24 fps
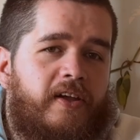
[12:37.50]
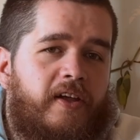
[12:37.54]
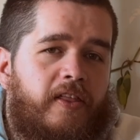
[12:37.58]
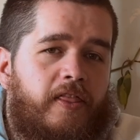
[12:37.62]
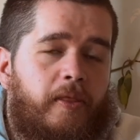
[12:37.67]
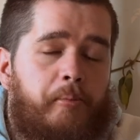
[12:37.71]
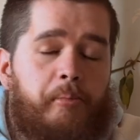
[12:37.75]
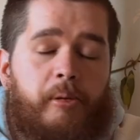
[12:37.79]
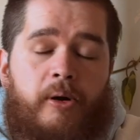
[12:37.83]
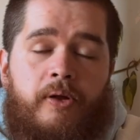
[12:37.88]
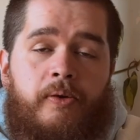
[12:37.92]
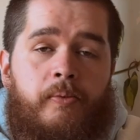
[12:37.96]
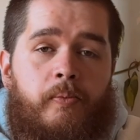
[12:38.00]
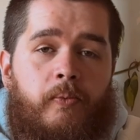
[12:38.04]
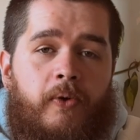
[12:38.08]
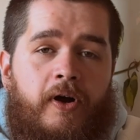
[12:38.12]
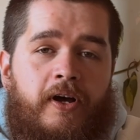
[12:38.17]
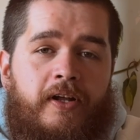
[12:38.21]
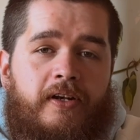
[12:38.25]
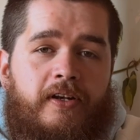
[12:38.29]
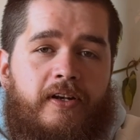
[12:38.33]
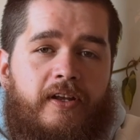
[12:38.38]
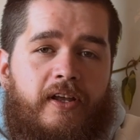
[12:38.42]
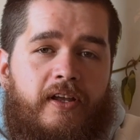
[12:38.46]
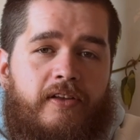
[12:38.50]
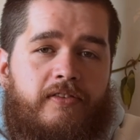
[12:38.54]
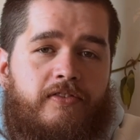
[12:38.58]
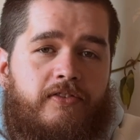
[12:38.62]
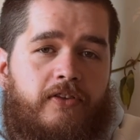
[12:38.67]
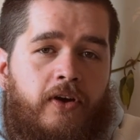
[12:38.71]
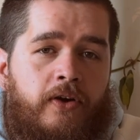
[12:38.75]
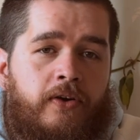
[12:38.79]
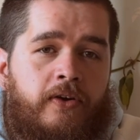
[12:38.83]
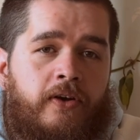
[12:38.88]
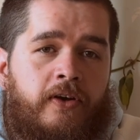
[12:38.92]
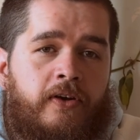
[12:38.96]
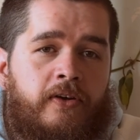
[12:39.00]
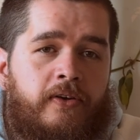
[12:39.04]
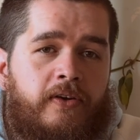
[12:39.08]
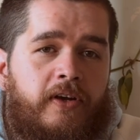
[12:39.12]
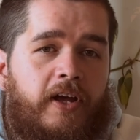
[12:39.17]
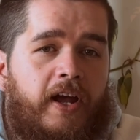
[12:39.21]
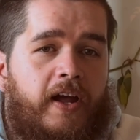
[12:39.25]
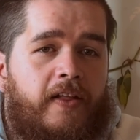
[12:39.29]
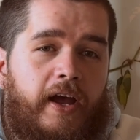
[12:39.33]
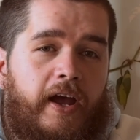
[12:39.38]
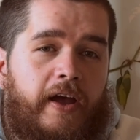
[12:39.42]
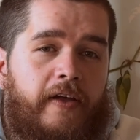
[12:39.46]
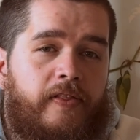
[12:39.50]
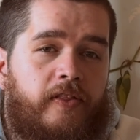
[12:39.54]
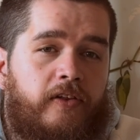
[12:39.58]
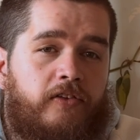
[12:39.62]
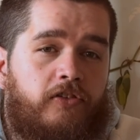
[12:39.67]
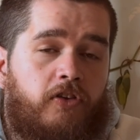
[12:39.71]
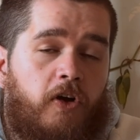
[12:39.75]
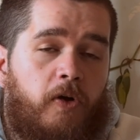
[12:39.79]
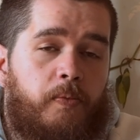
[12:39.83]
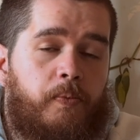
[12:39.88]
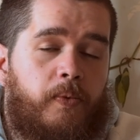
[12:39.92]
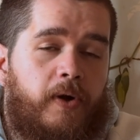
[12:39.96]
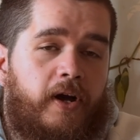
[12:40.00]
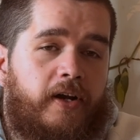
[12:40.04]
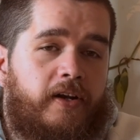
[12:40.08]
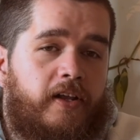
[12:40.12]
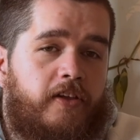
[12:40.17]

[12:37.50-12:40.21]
The bottom one is Dodo and the top one